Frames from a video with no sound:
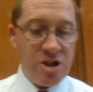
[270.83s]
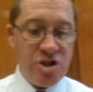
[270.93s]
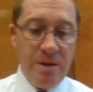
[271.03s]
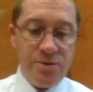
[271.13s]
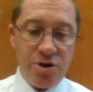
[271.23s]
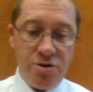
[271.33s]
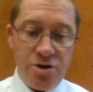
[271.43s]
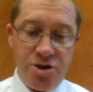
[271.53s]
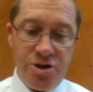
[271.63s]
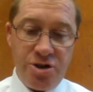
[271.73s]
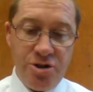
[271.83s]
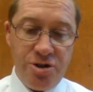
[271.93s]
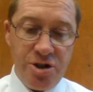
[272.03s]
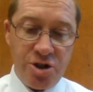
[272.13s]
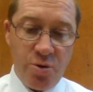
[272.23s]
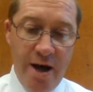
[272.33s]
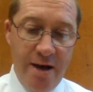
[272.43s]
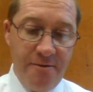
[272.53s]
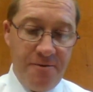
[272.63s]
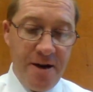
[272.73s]
I stumped across to the
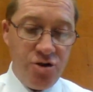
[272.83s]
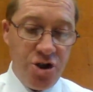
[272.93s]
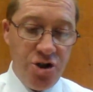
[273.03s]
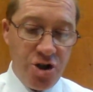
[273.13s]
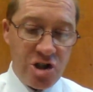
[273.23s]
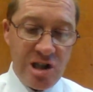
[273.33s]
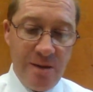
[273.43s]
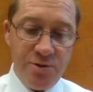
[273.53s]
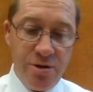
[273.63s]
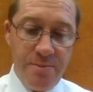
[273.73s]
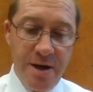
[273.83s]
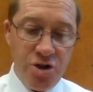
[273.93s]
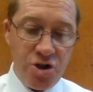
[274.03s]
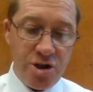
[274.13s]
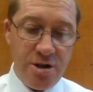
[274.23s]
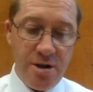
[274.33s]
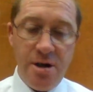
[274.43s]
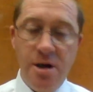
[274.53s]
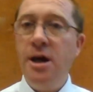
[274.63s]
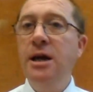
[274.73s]
square and found Ginger slumped on a bench.
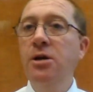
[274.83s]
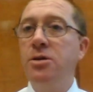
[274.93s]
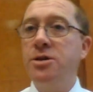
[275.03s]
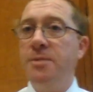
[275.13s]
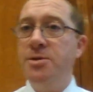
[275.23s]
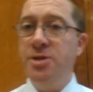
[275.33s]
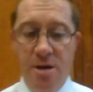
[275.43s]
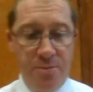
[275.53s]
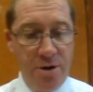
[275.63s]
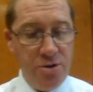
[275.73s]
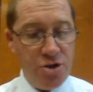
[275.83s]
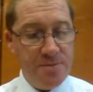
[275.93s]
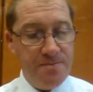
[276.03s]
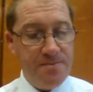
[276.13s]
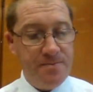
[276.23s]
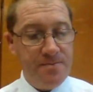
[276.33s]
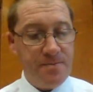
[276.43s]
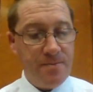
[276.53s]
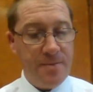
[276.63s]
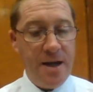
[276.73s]
He looked up as I approached.
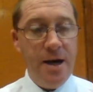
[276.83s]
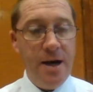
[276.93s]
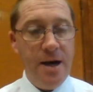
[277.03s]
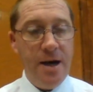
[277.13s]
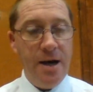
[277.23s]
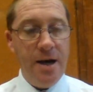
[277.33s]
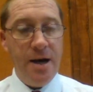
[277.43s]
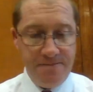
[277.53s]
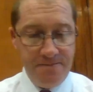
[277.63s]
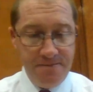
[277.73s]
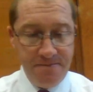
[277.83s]
"How'd it go?"